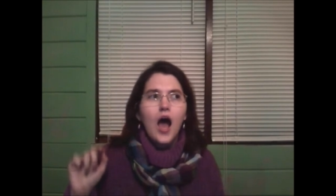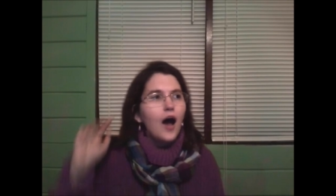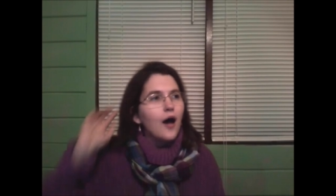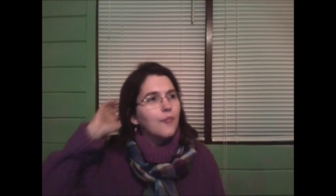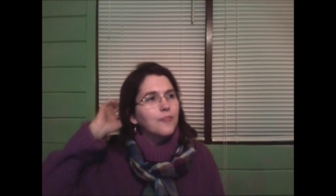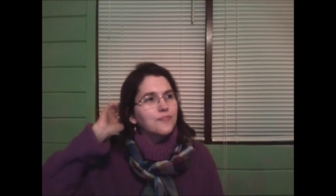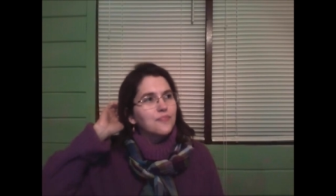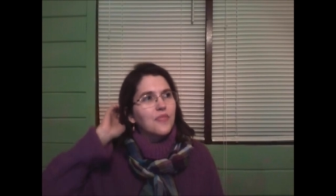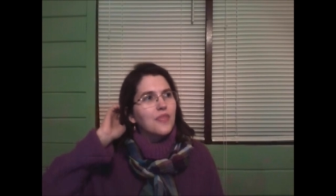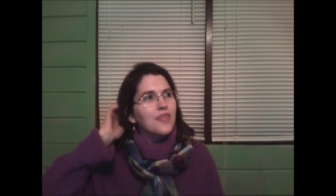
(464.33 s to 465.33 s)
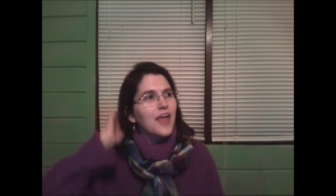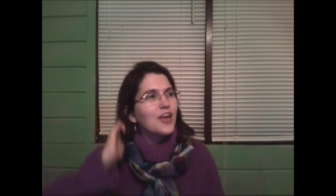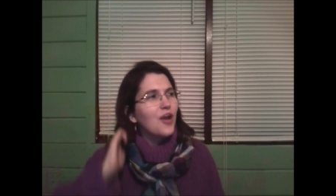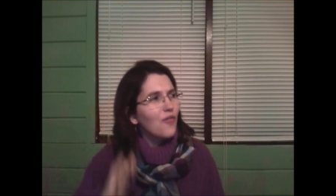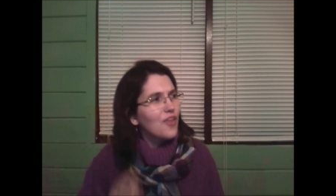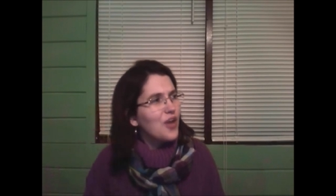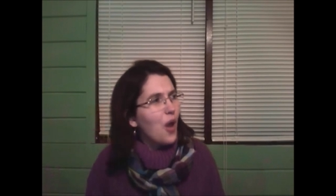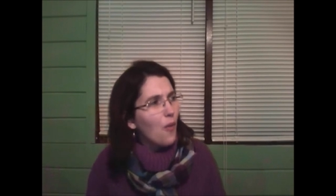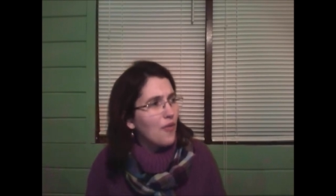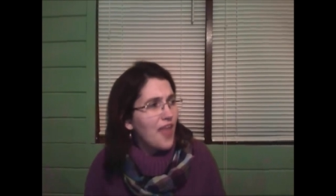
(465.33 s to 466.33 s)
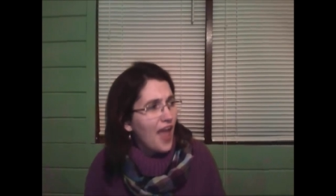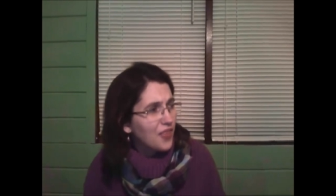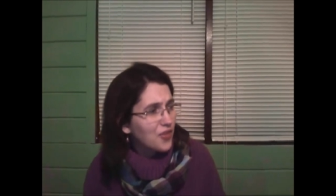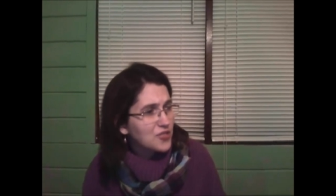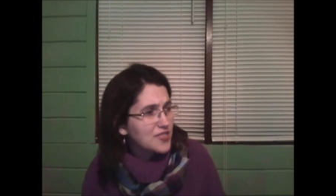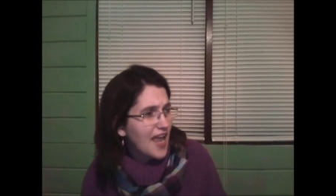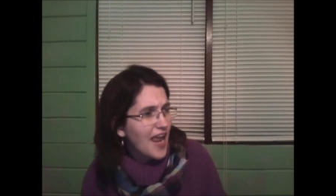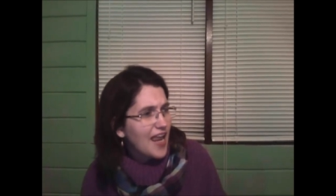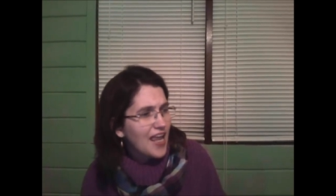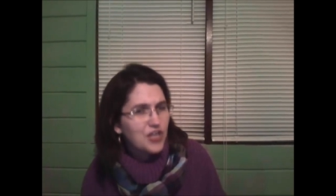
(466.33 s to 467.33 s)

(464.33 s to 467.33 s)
Um, that you don't really know what the heck they're saying,